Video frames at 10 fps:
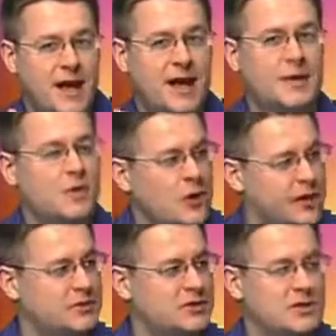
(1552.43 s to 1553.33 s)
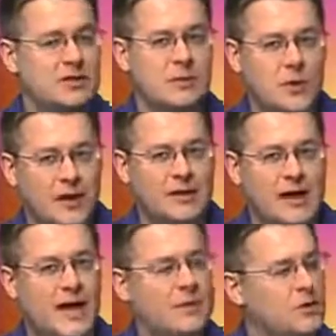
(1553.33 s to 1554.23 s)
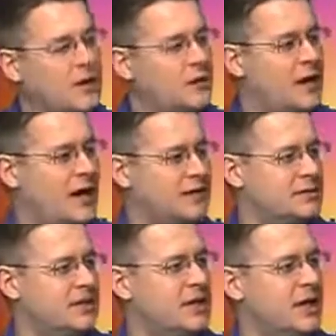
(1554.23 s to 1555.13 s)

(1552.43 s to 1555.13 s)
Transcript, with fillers: time, I'm going up to Jerusalem, I'm going to die, and I'm going to rise.